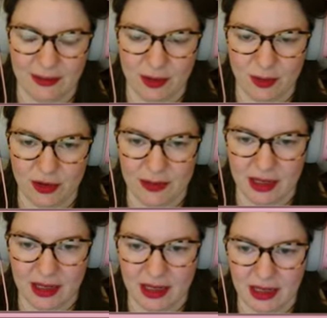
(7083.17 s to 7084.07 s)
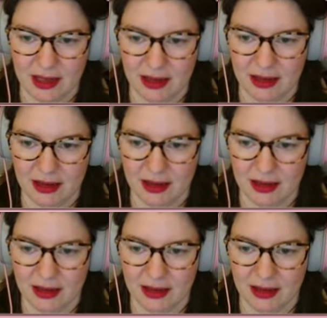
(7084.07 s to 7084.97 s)
What am I?
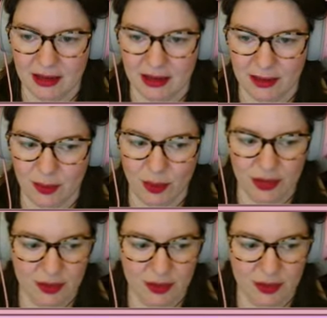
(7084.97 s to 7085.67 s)
One